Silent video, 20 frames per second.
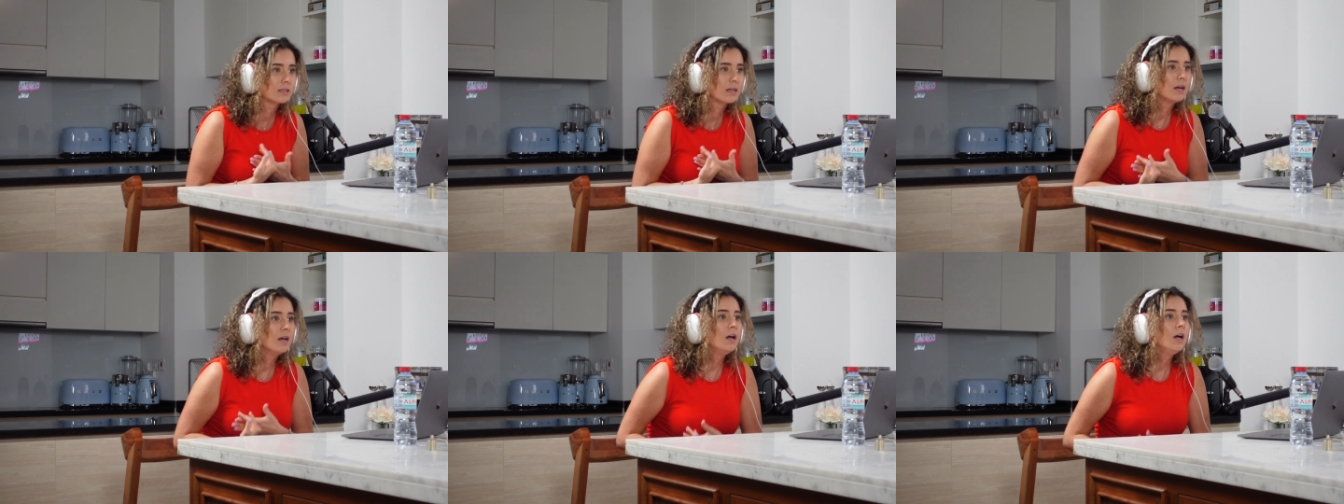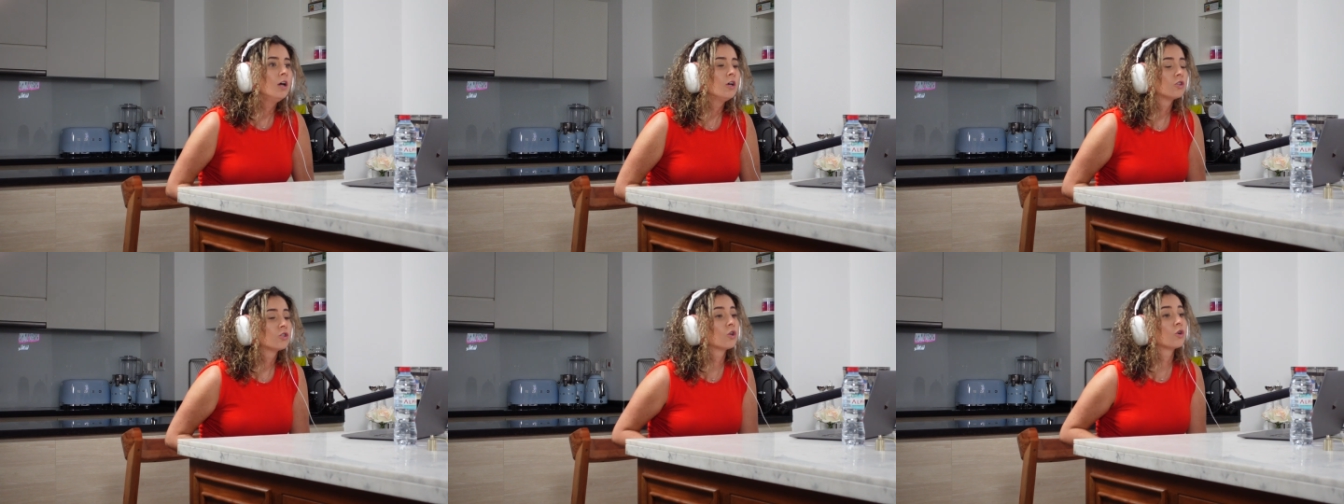so
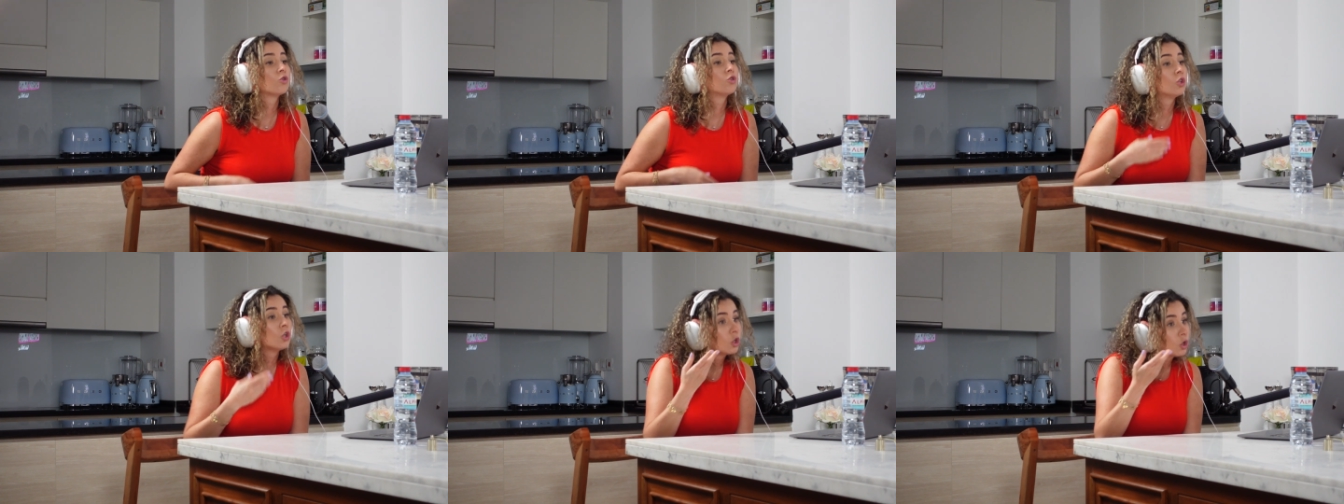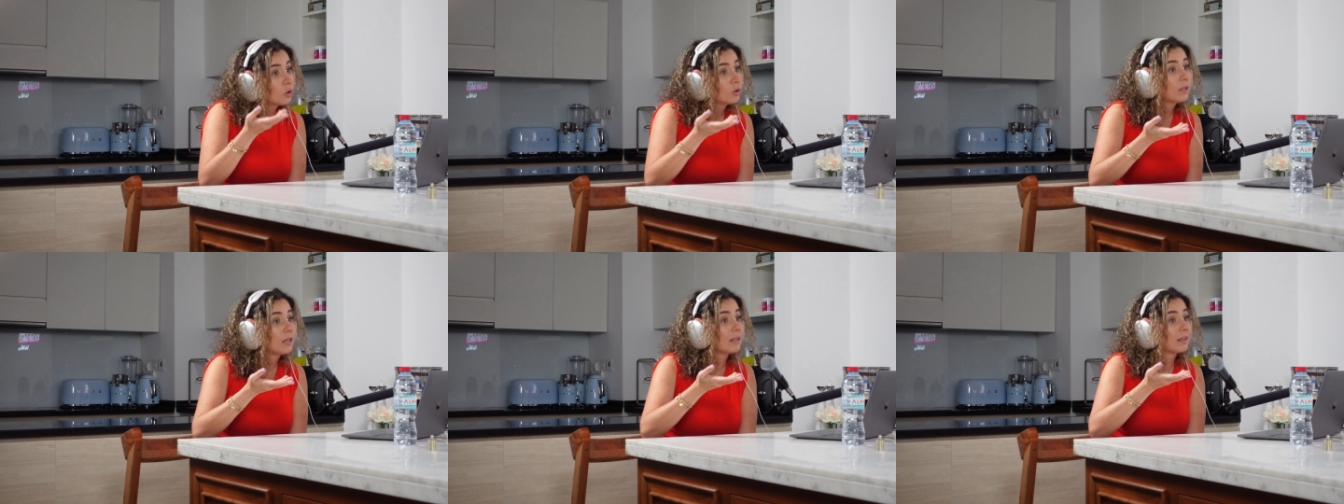important. do
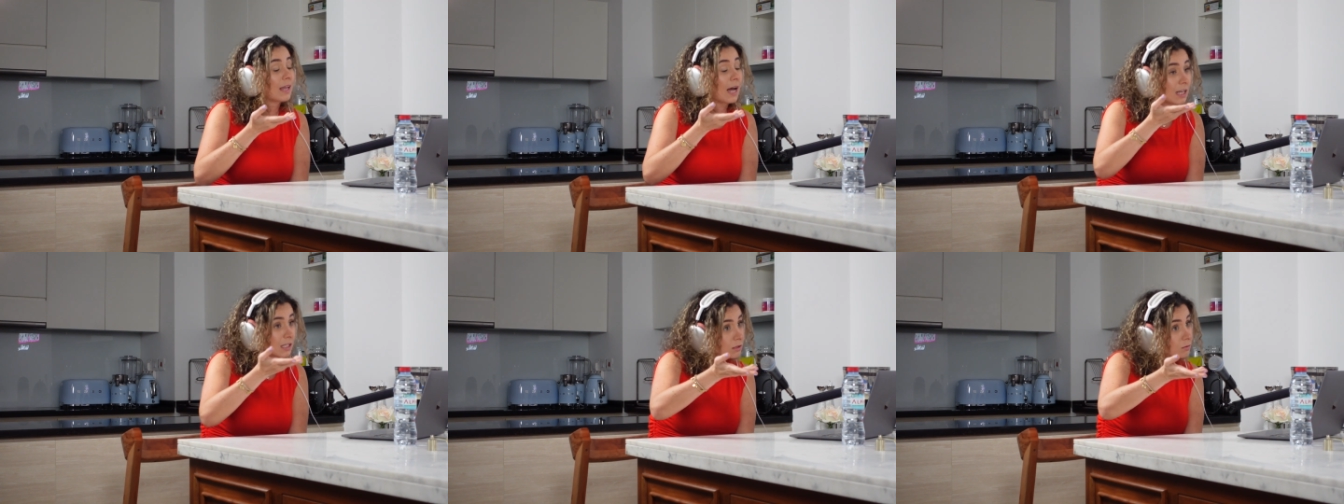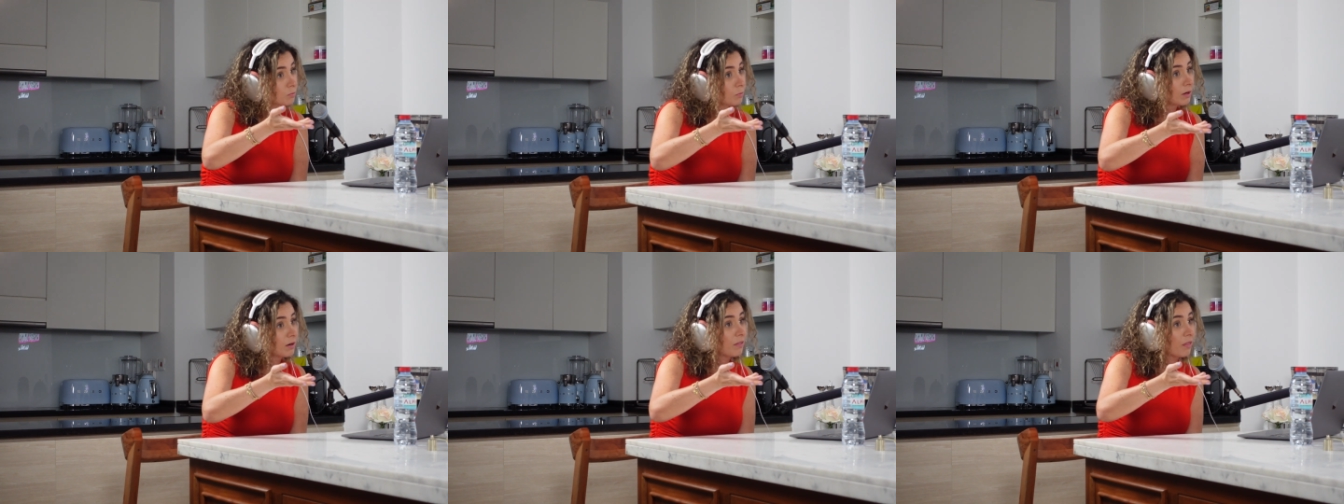you think
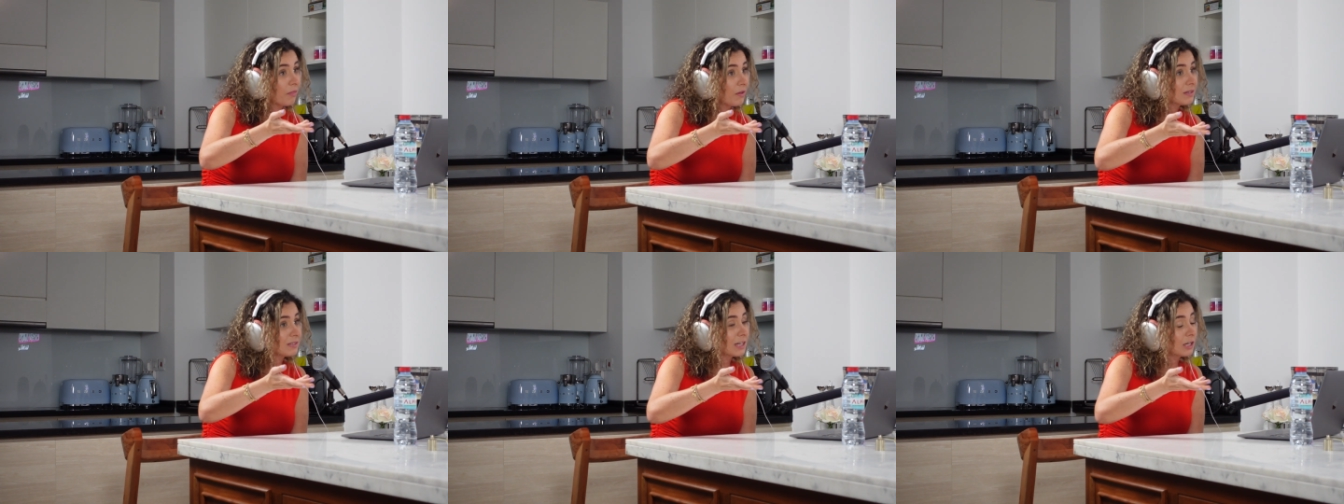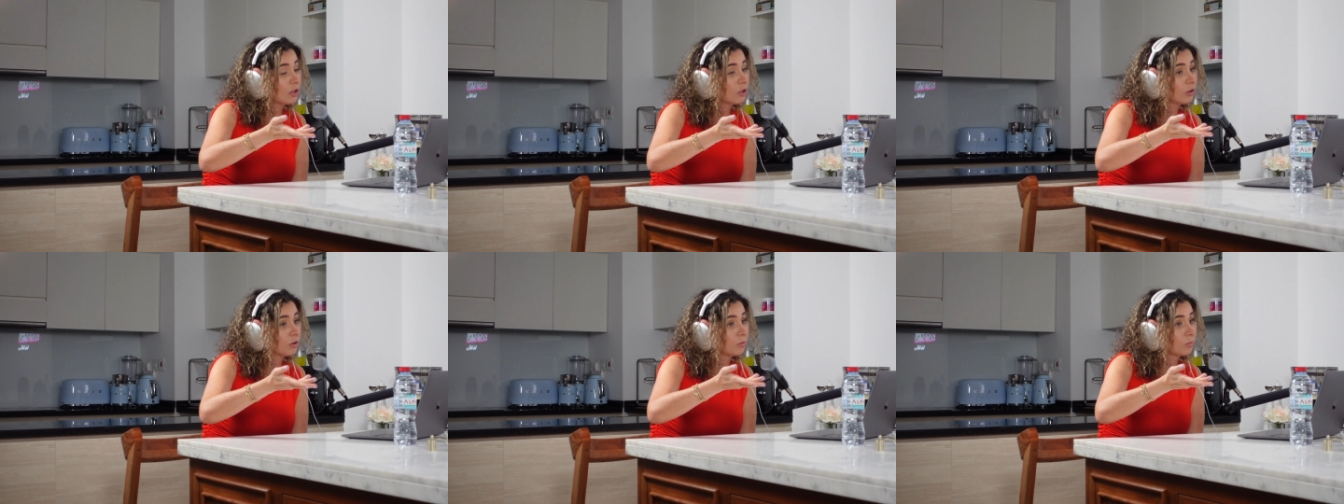that's one of the things that
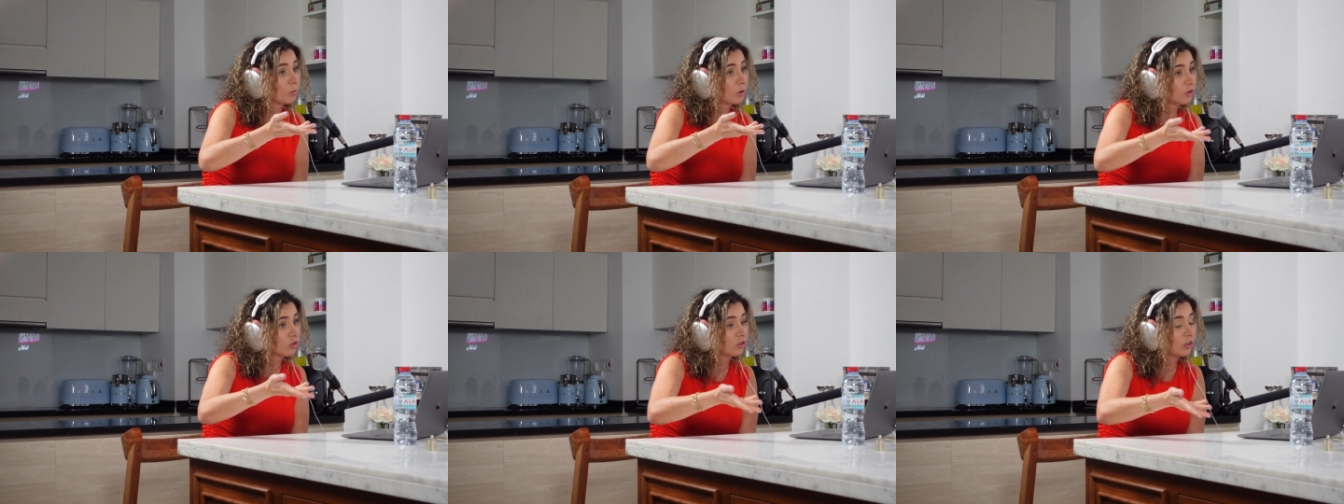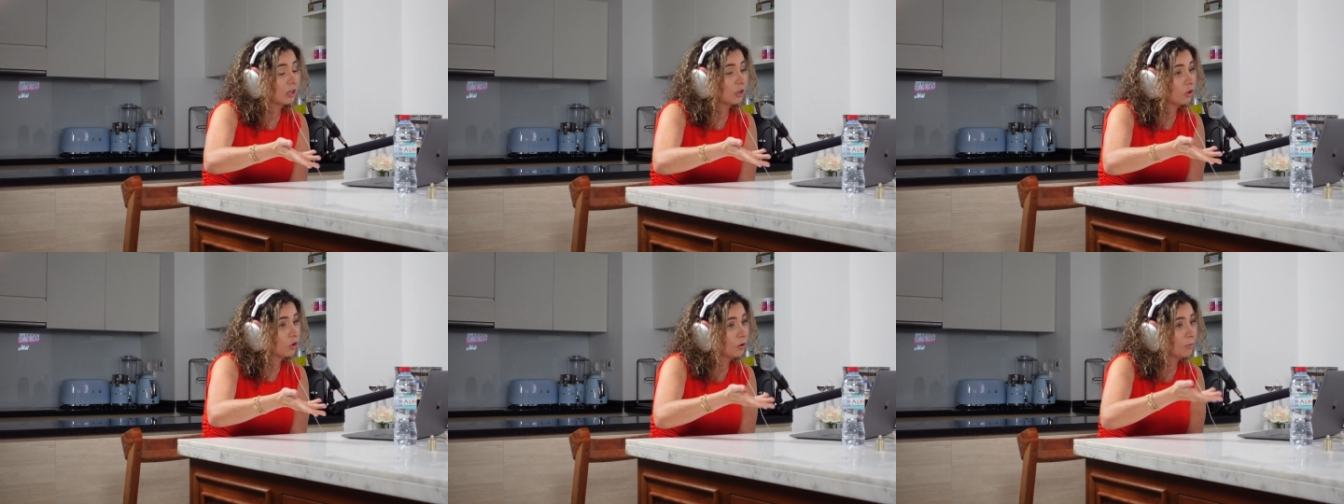you wish
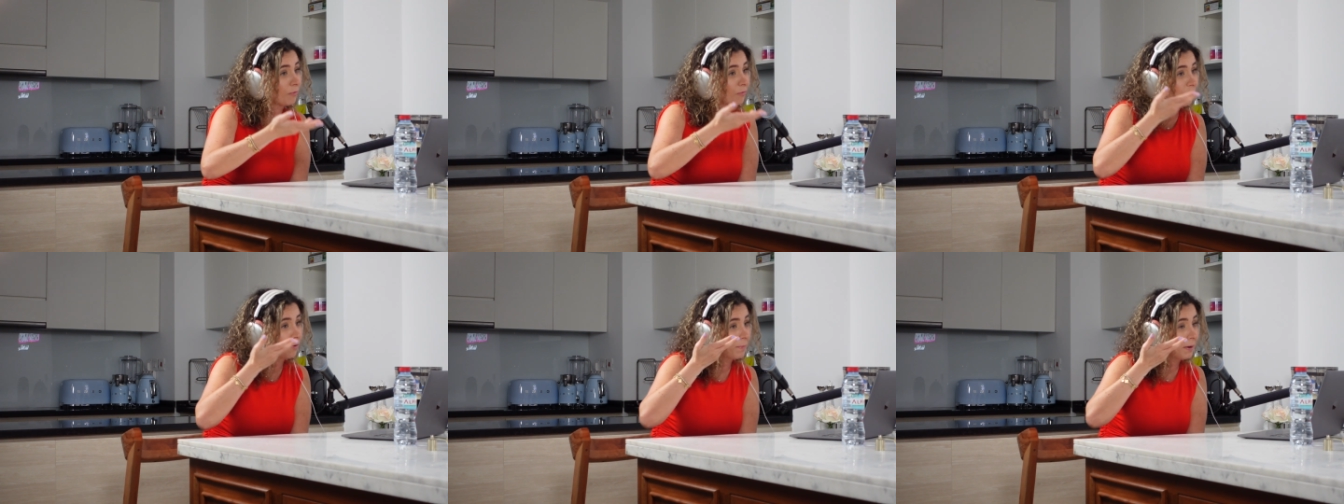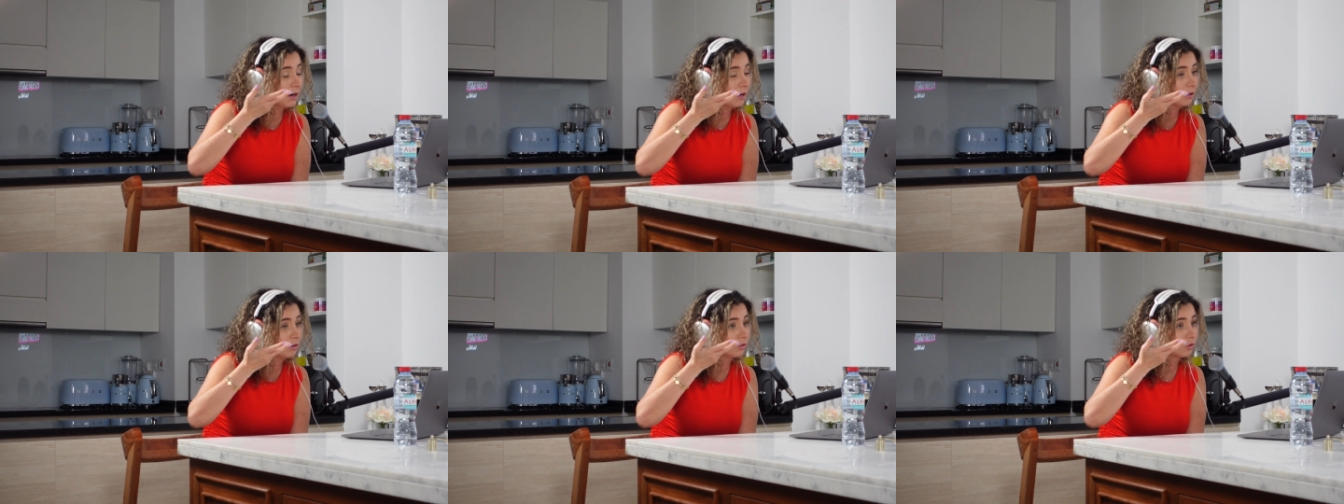that you knew before
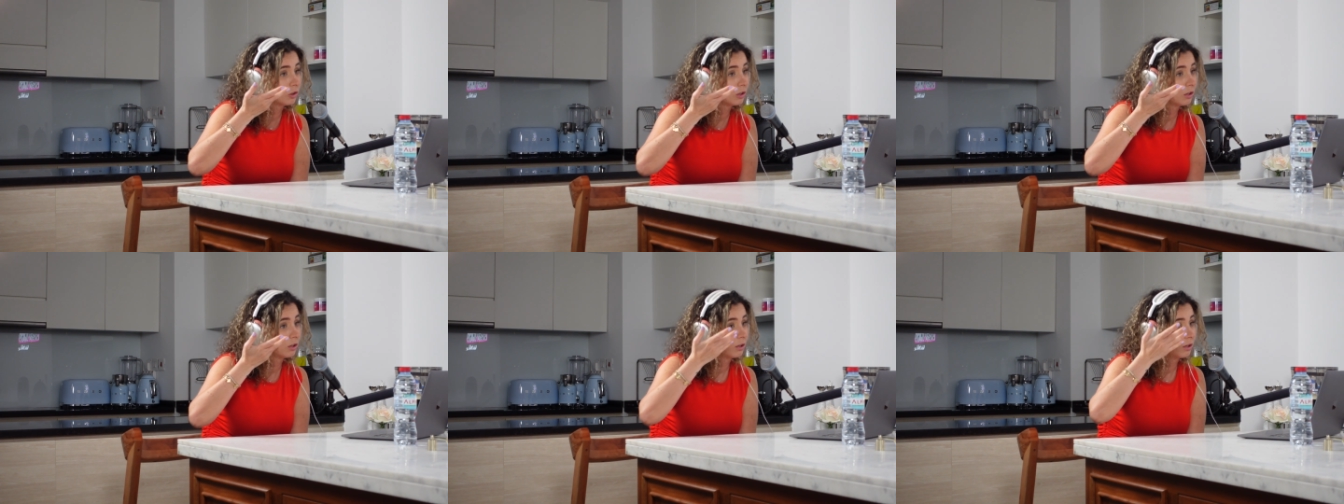marriage?